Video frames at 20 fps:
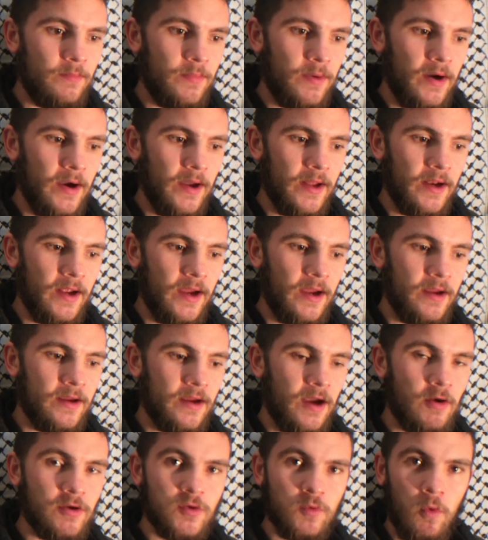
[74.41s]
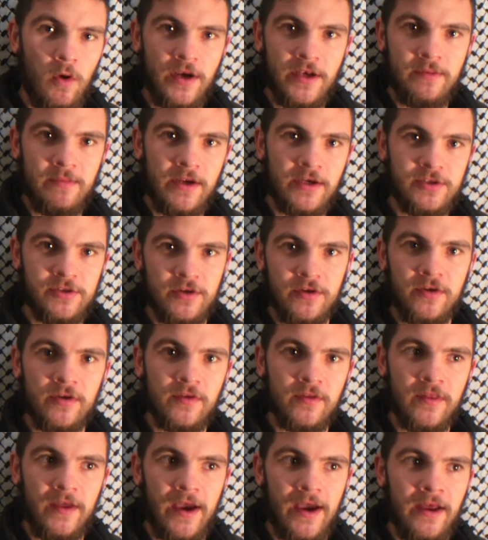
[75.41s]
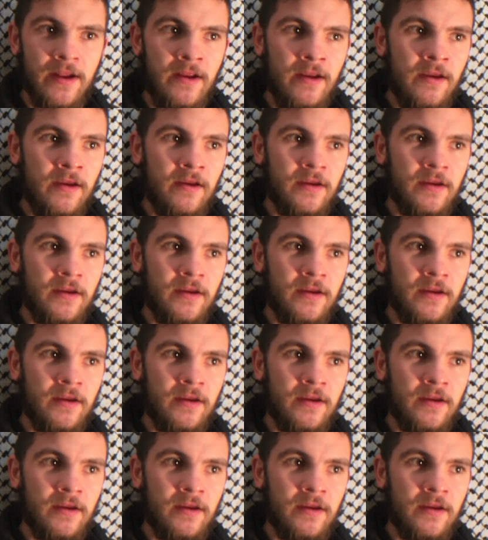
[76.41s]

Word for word: but I was wanting to make sure that,